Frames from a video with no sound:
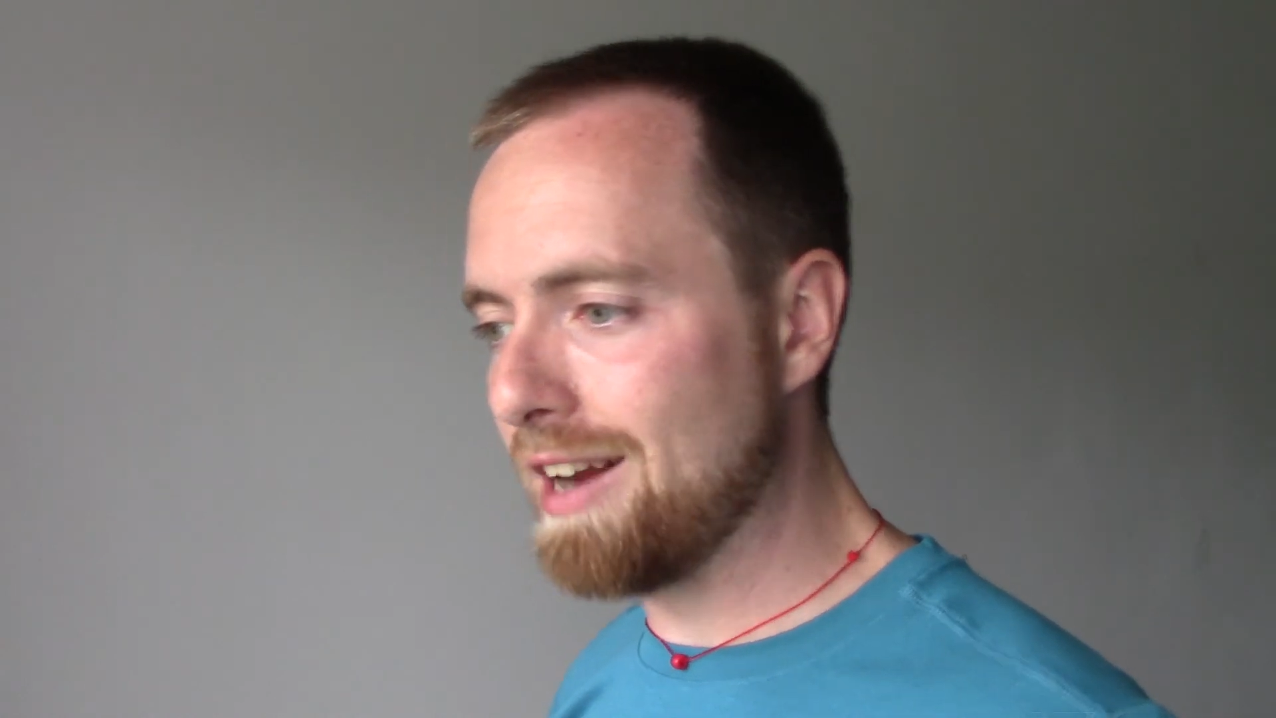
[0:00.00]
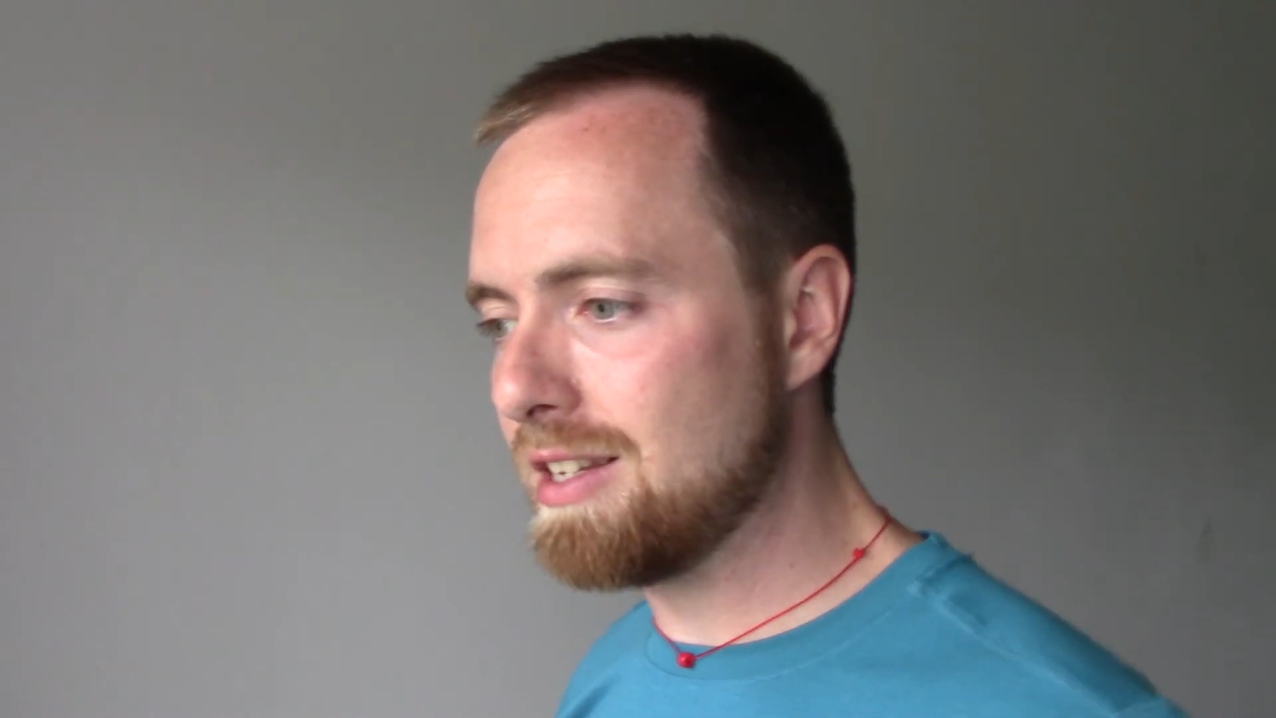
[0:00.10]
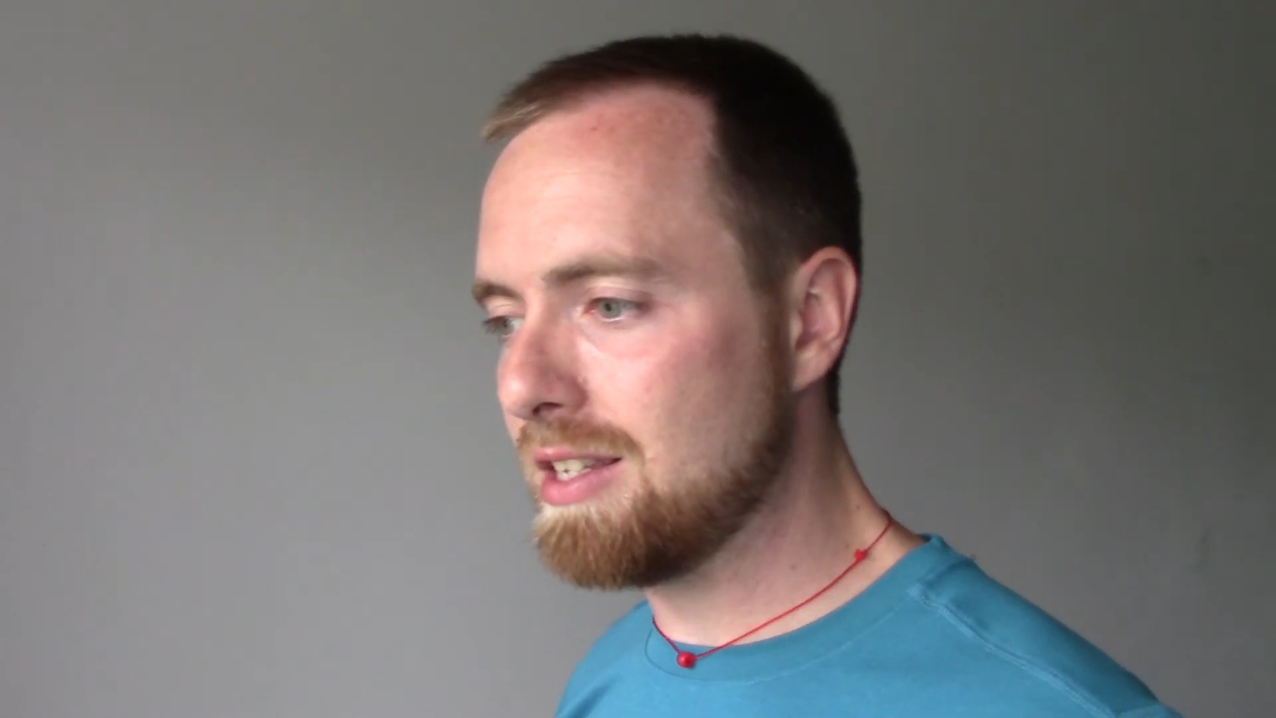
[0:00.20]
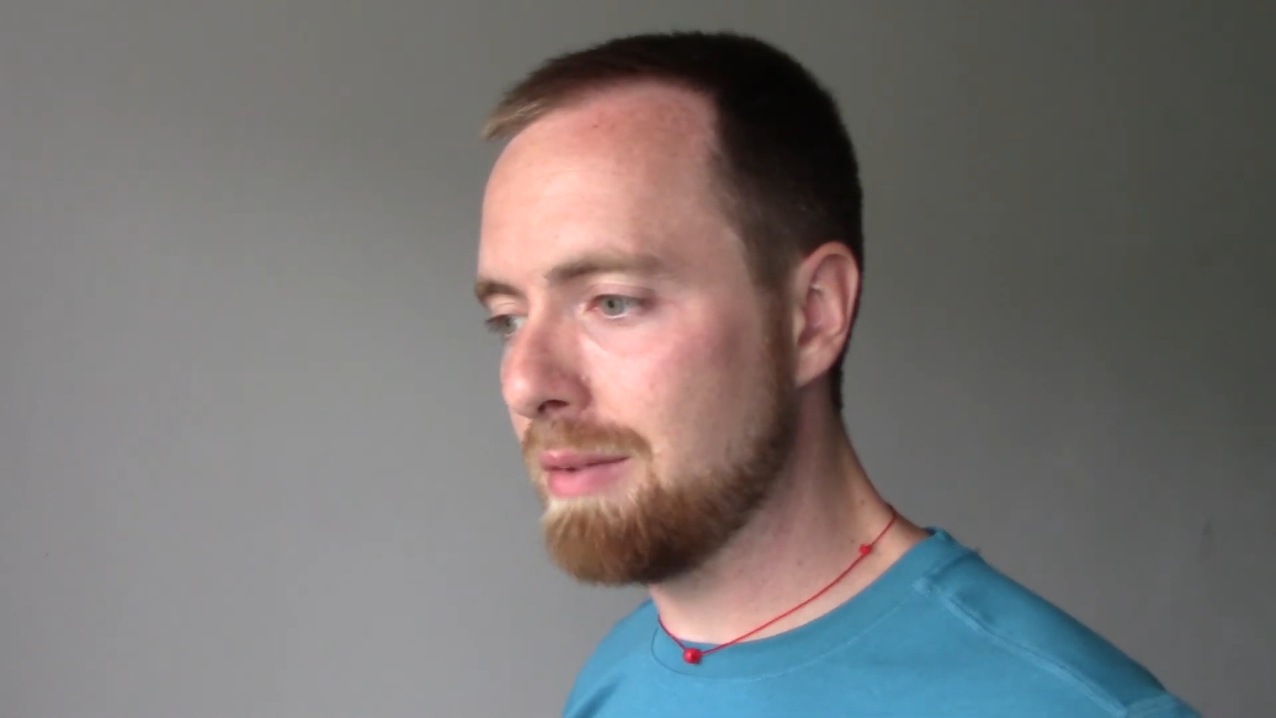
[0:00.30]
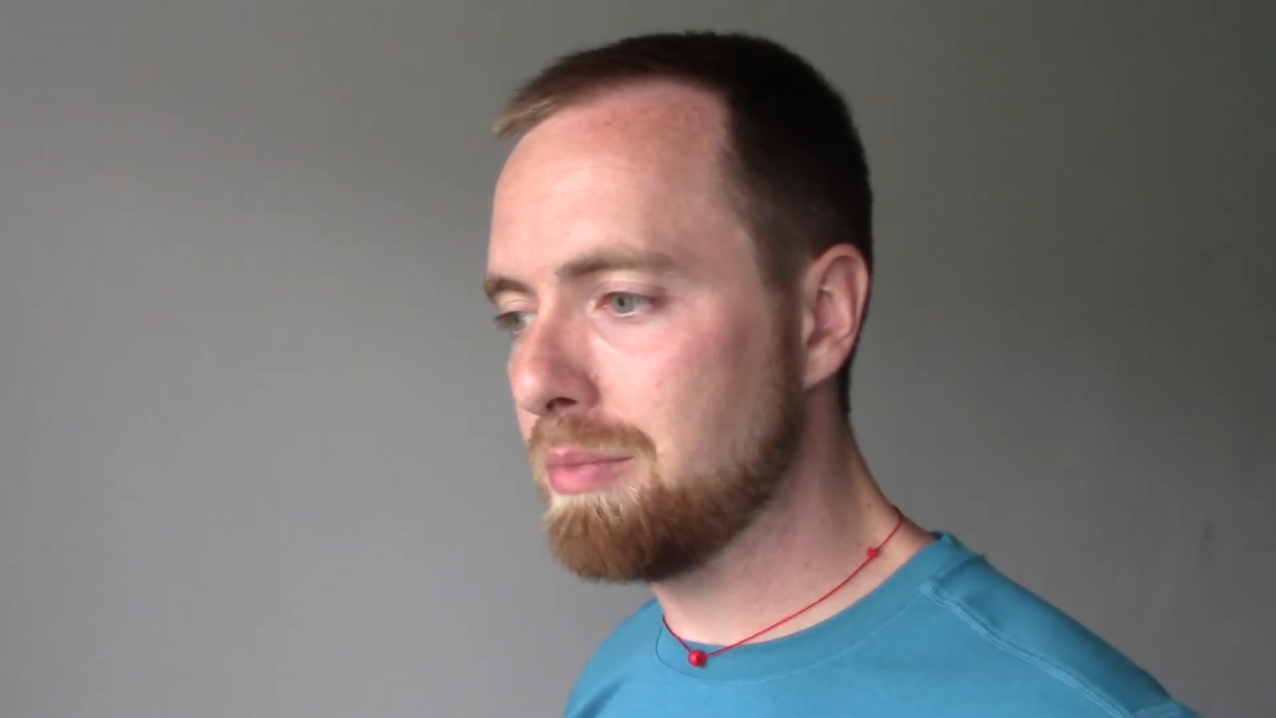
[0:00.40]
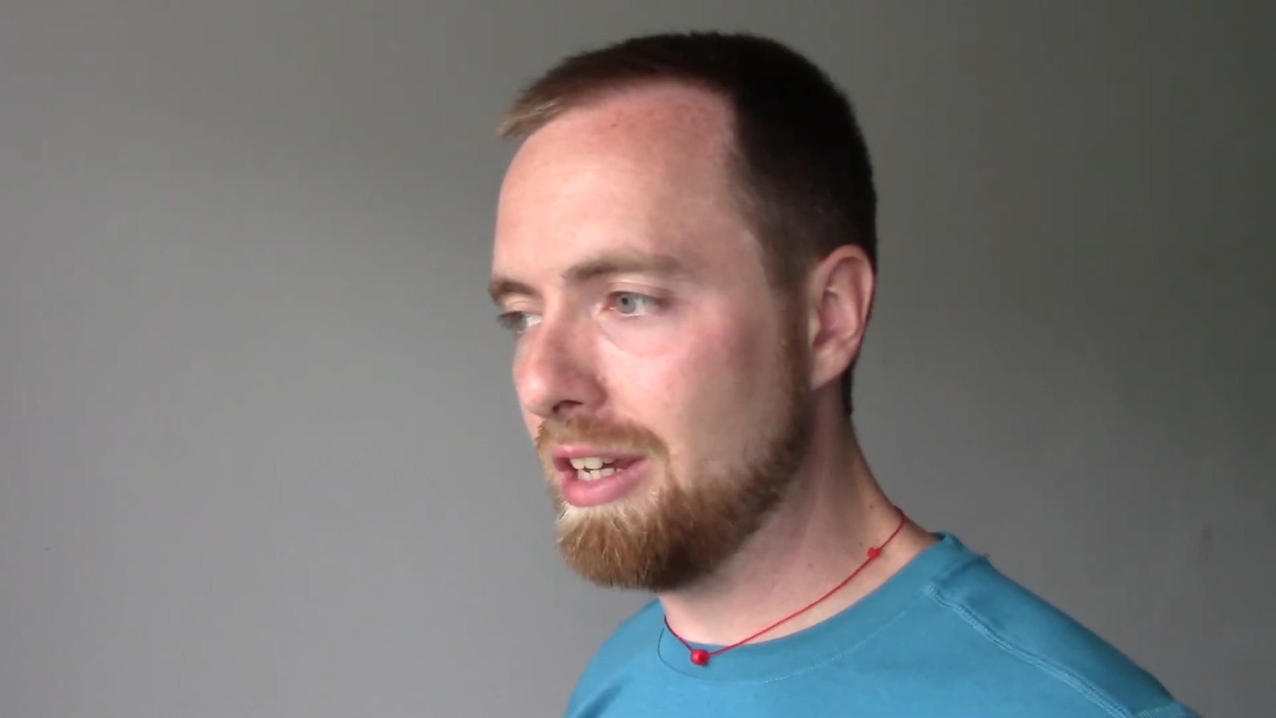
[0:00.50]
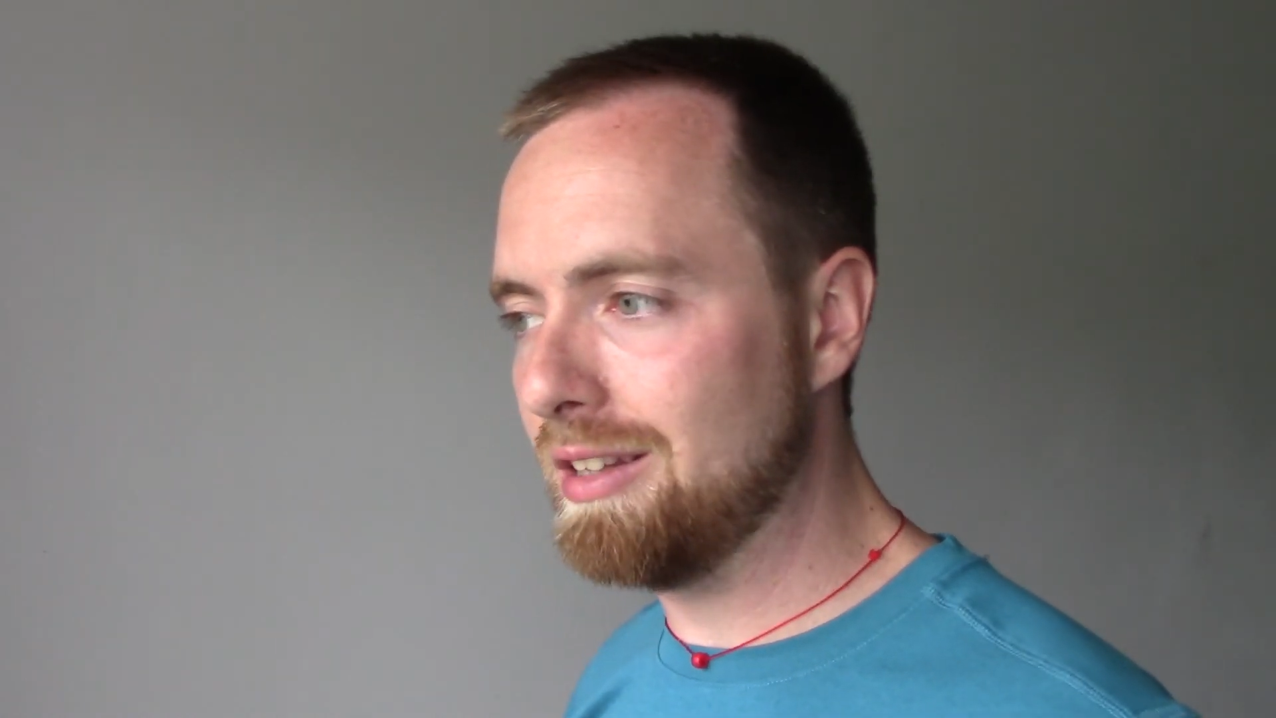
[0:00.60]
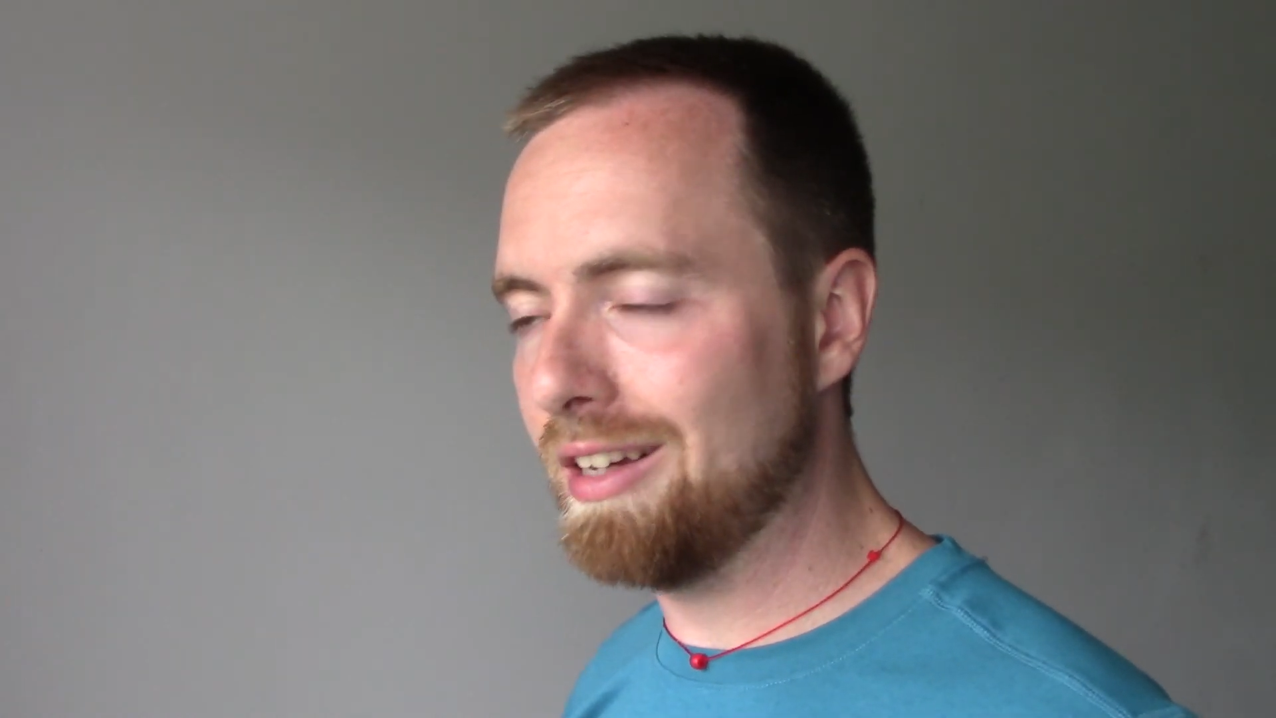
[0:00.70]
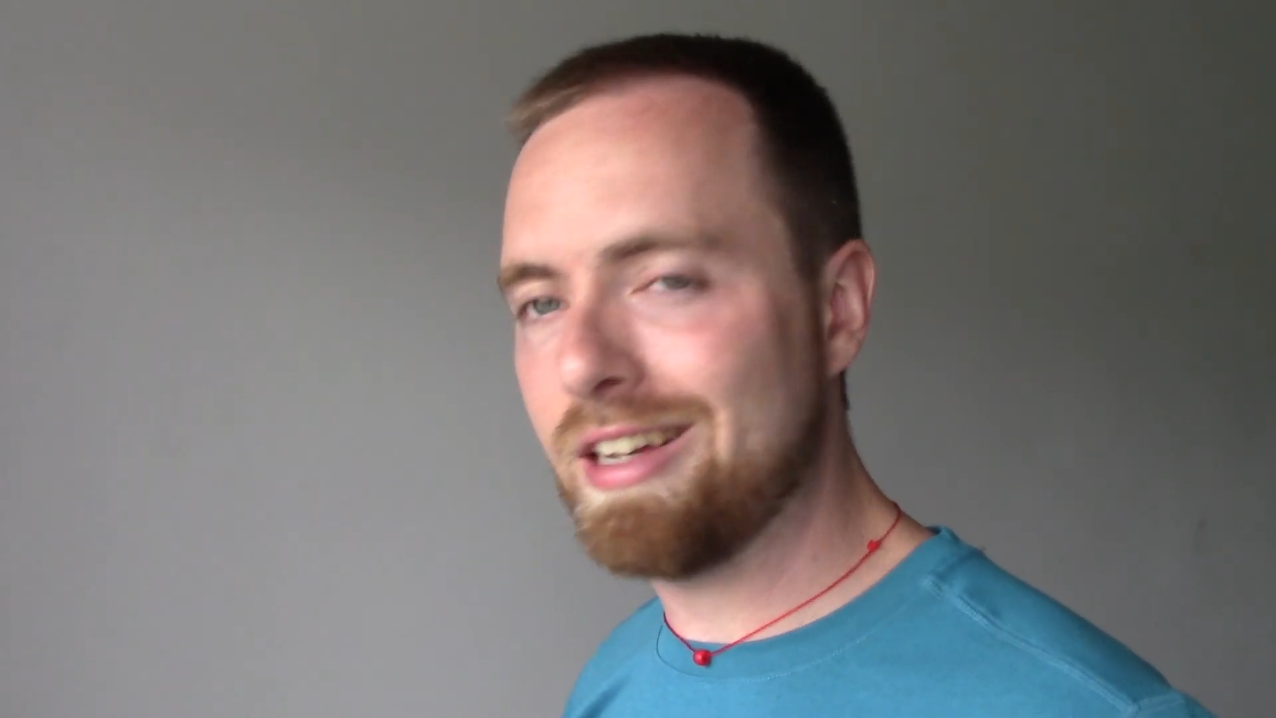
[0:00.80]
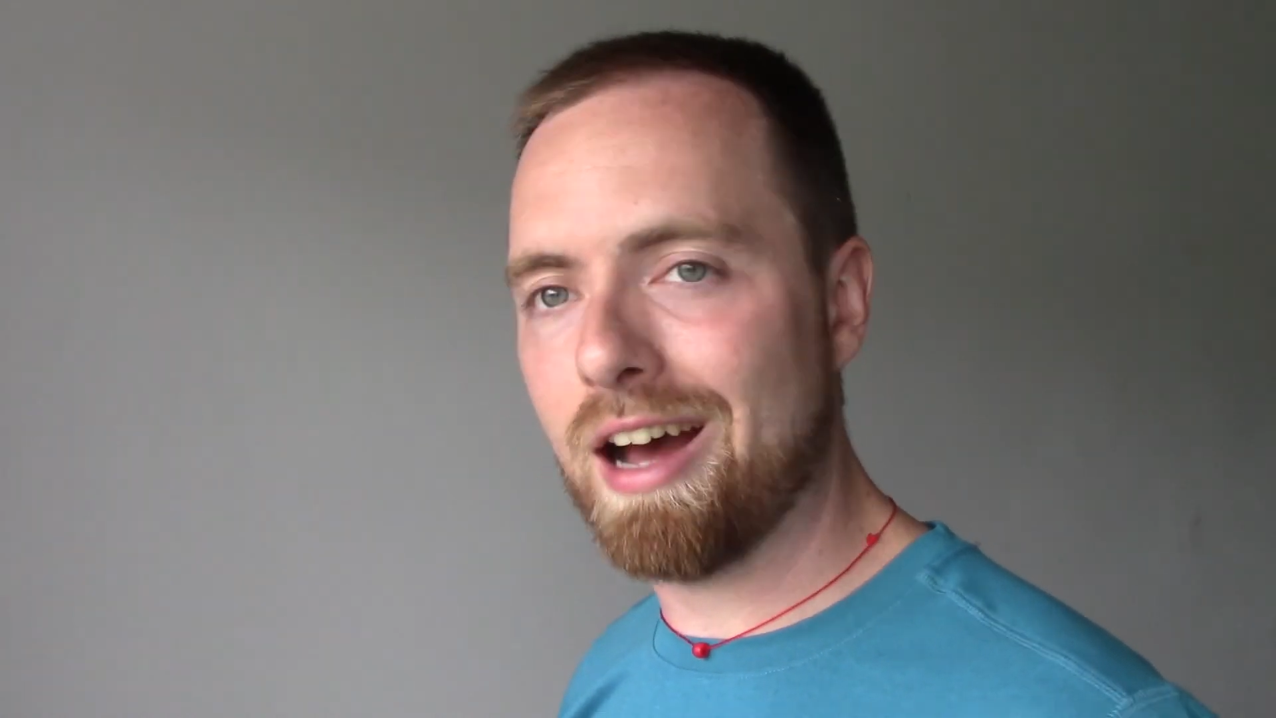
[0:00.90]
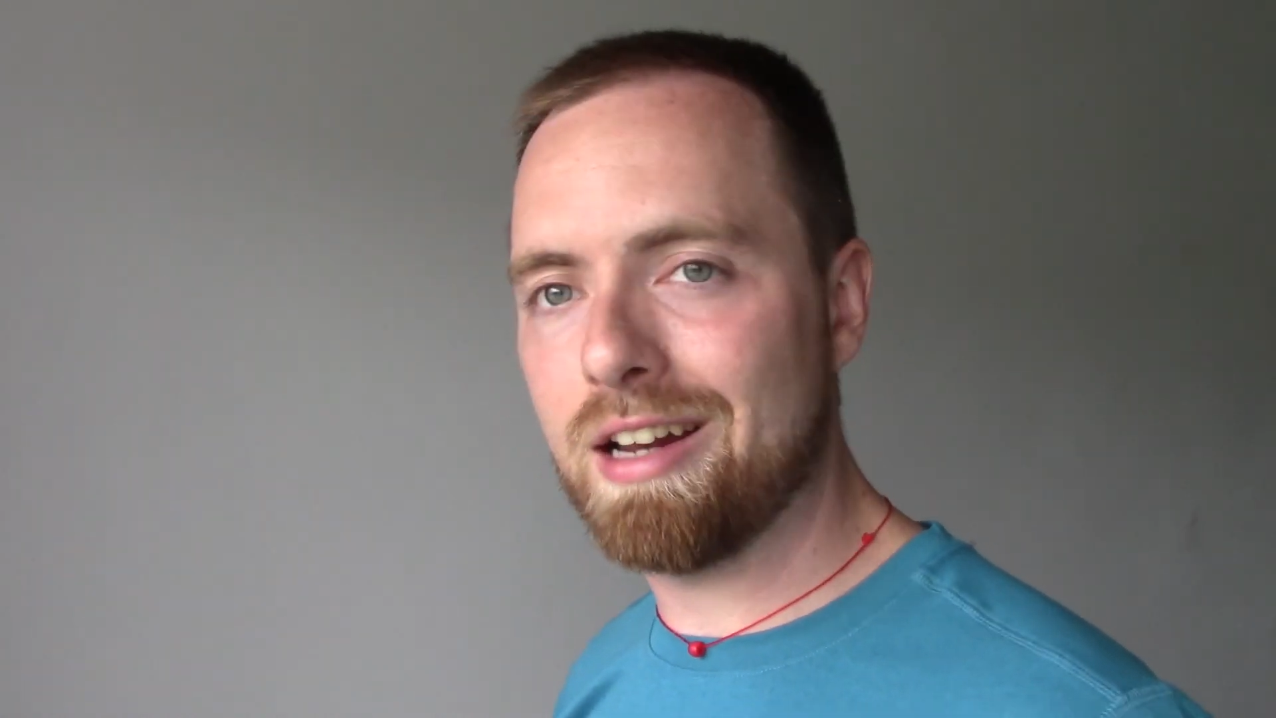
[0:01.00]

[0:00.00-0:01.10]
something that God